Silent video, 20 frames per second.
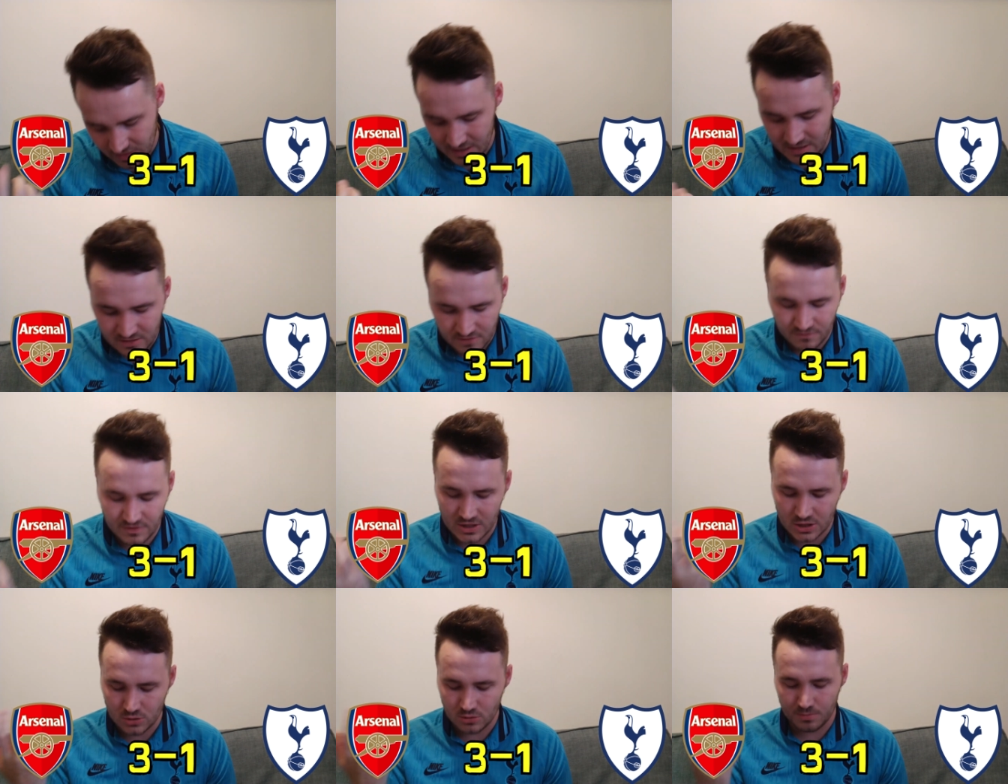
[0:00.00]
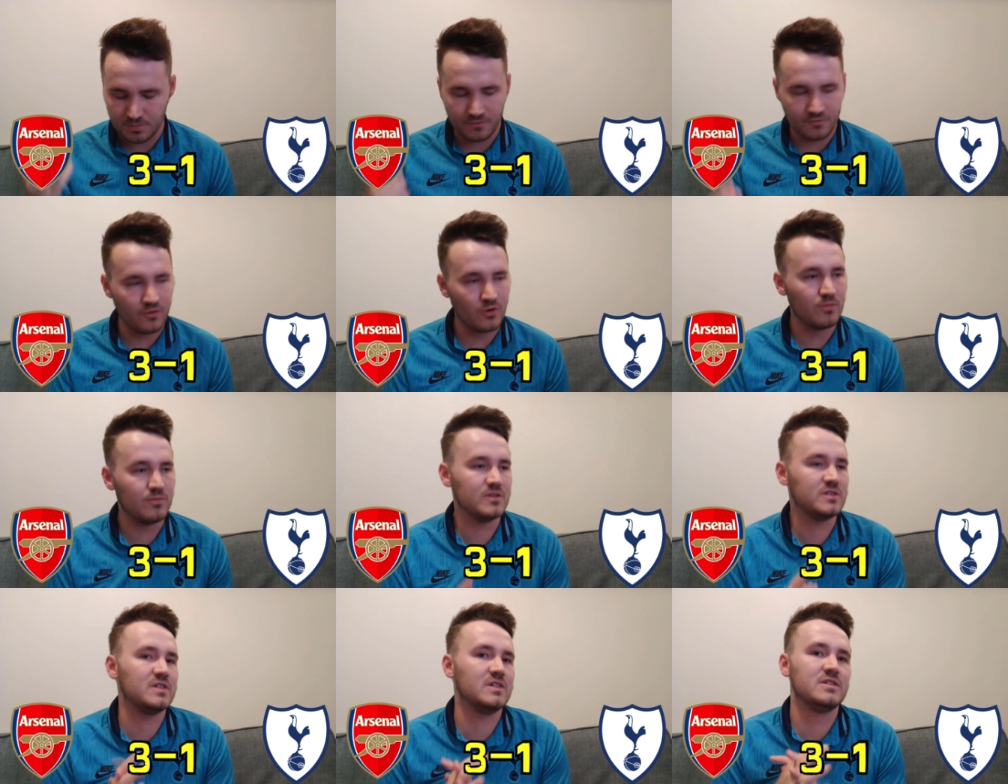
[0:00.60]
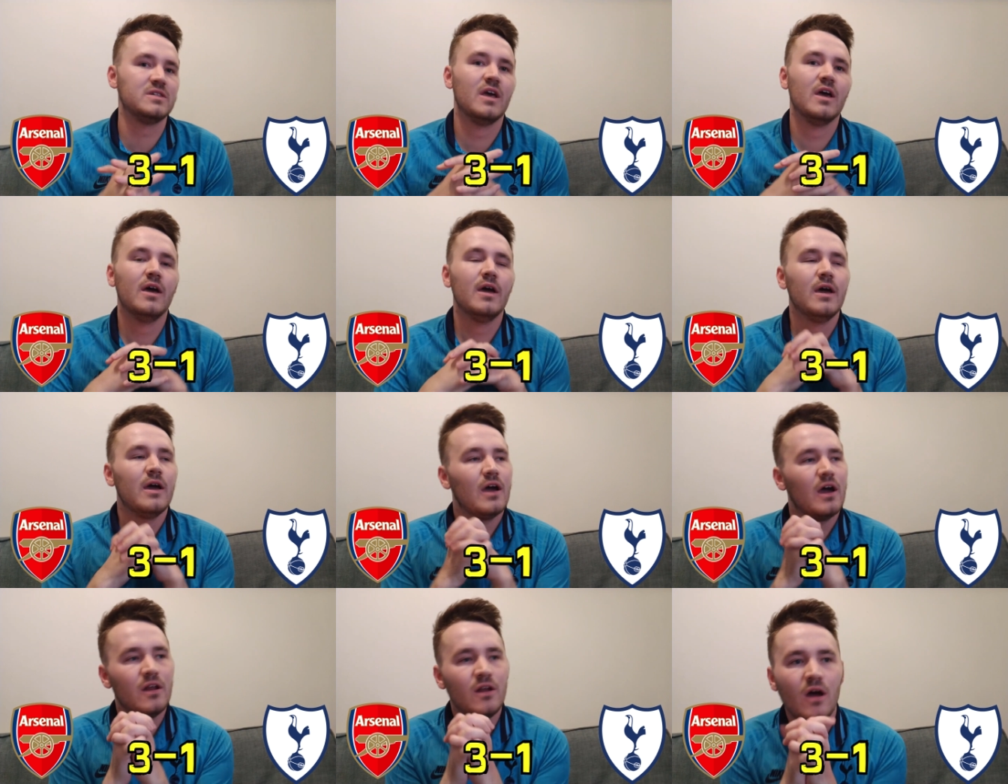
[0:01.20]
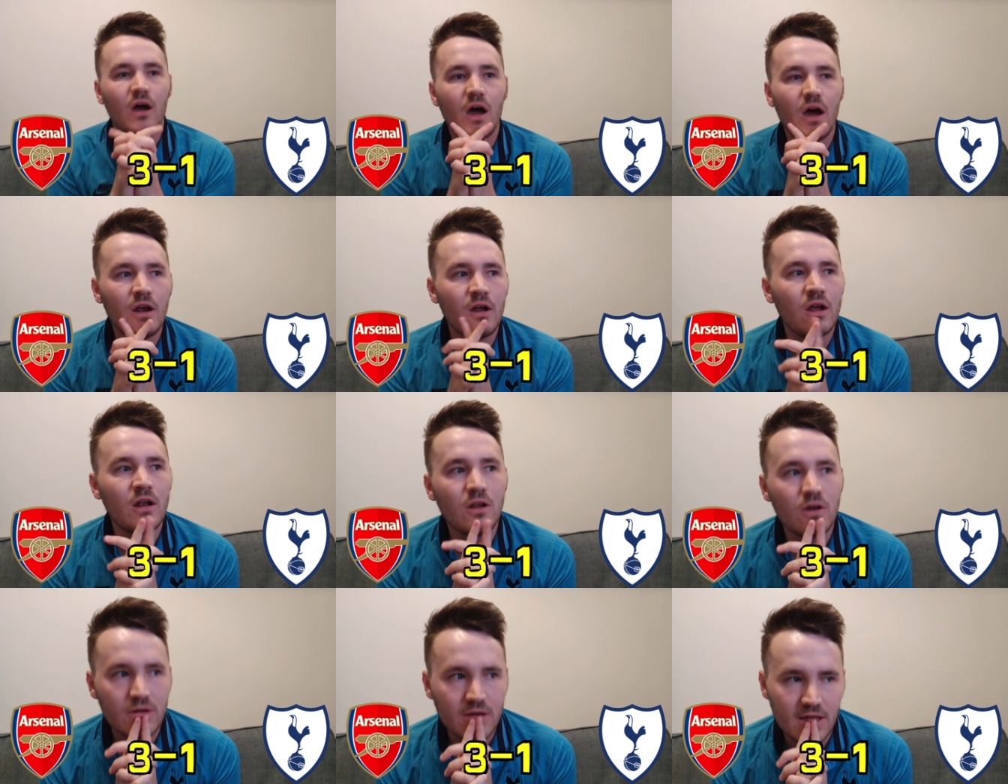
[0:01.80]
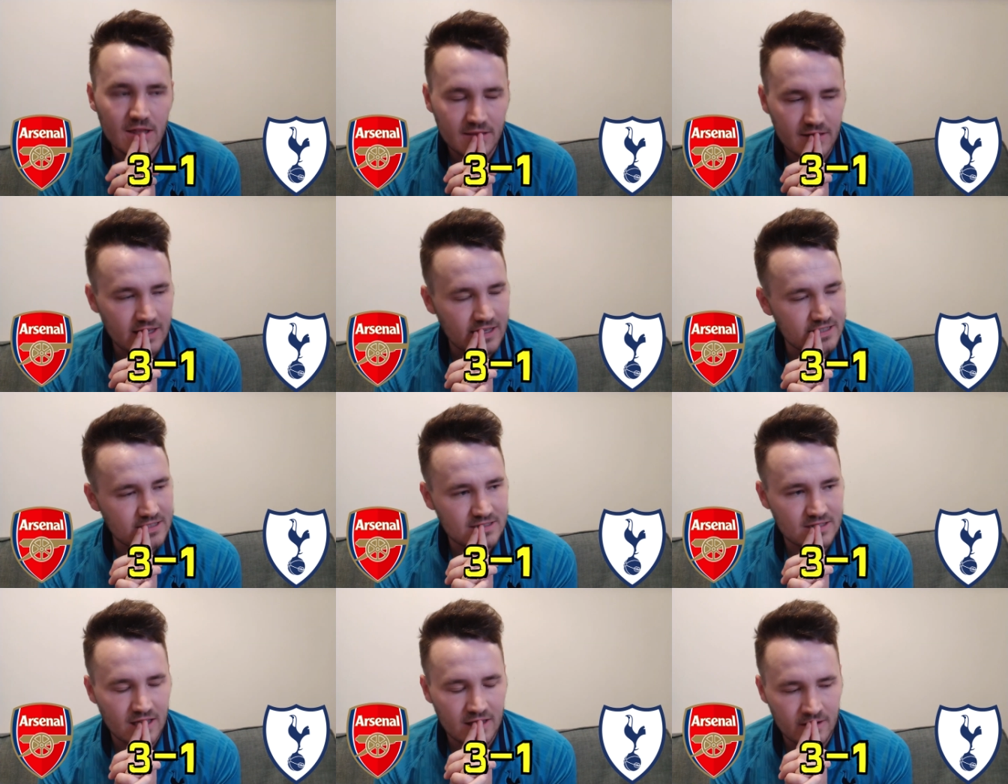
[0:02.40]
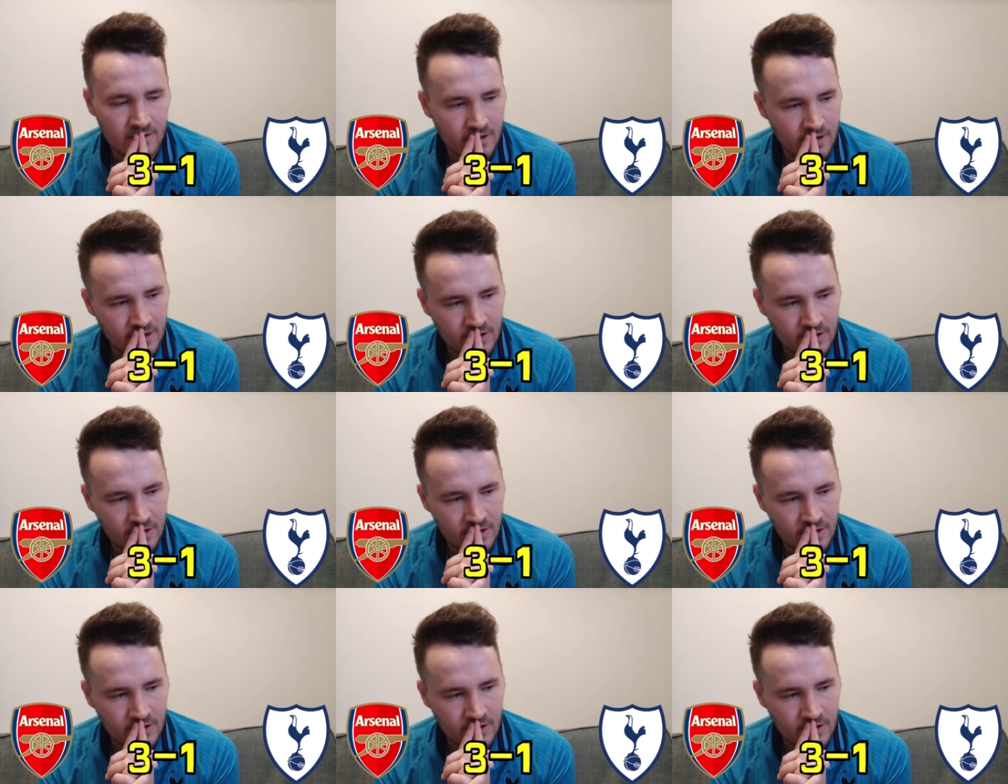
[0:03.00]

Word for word: individual performances, and I and I look at this and I,